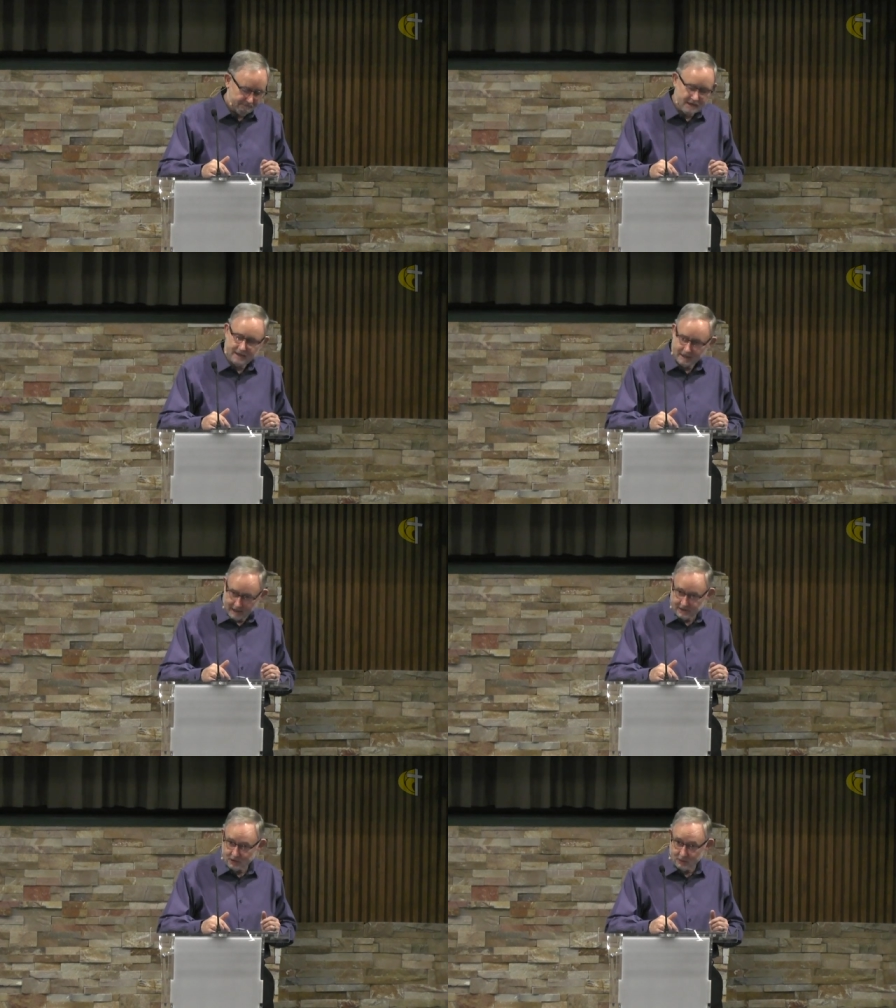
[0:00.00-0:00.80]
And He
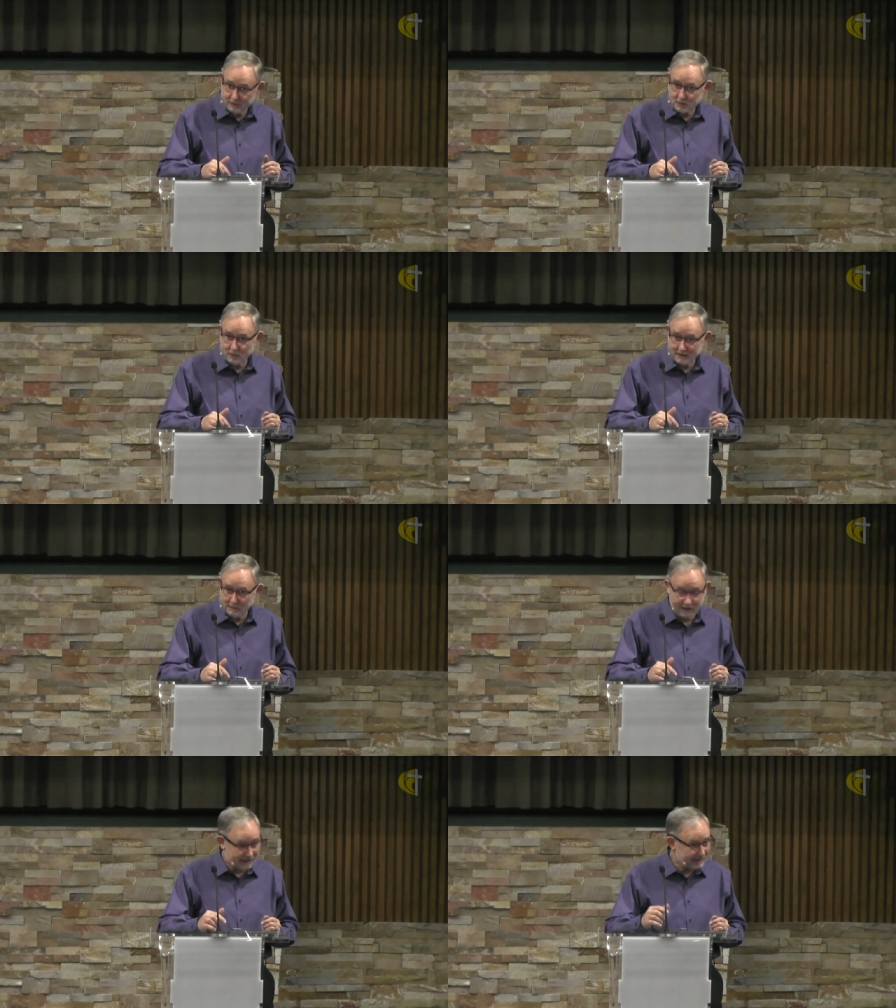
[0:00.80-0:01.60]
has told us what the
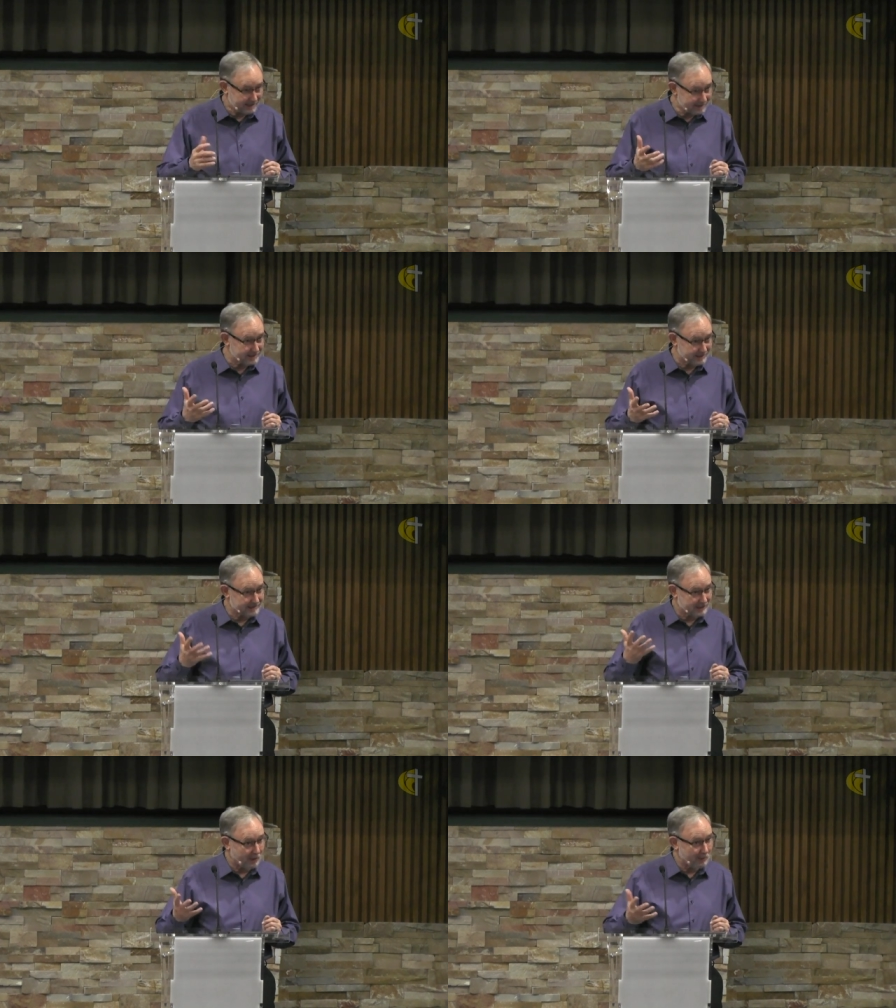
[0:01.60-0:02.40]
plan is.
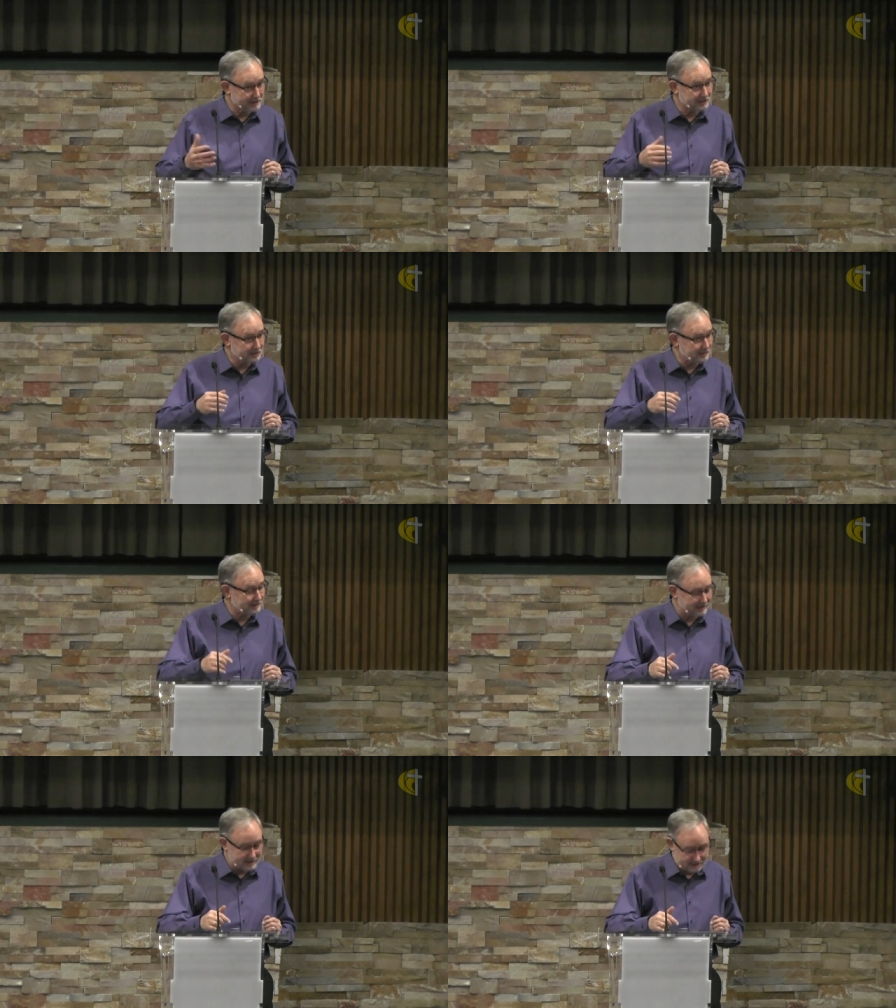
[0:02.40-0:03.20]
That's always a good
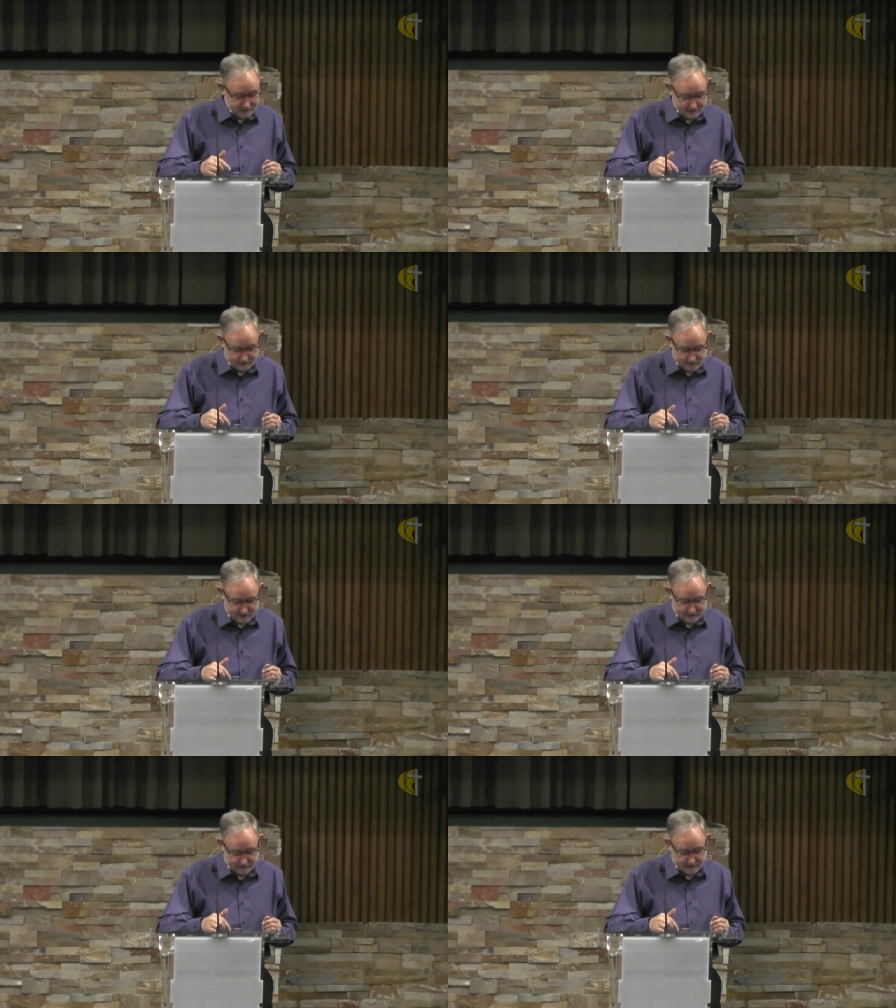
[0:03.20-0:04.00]
thing. He tells
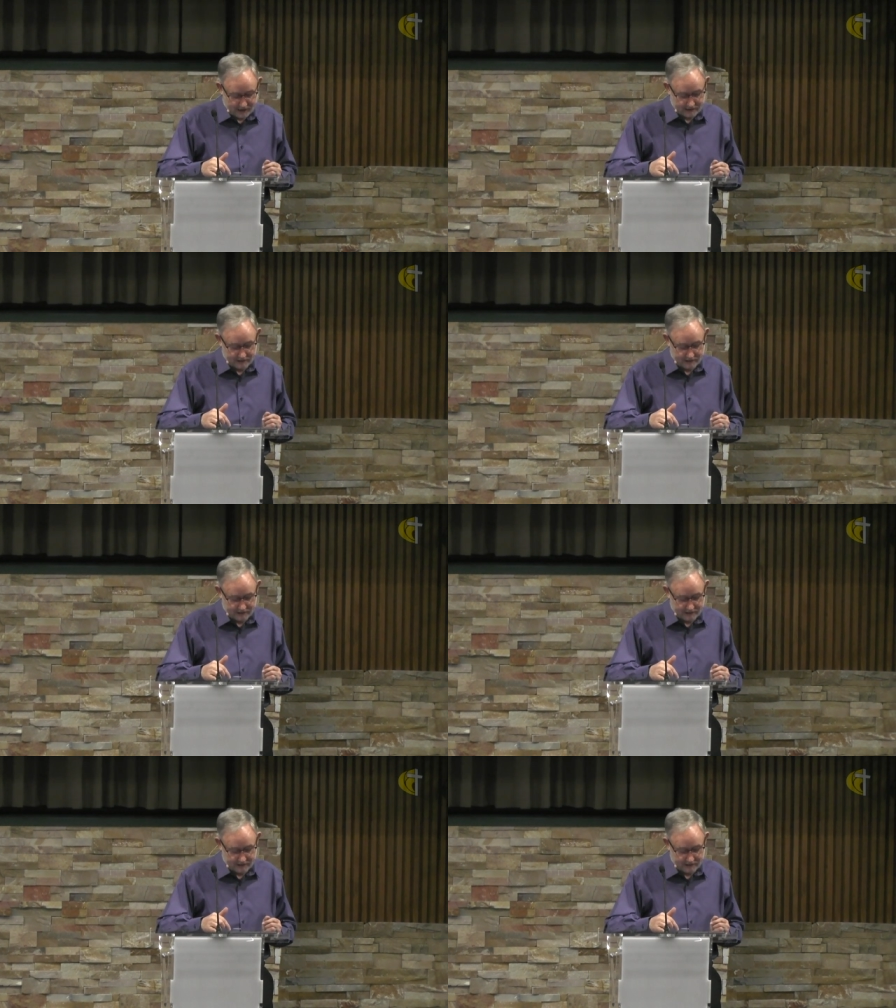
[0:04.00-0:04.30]
us exactly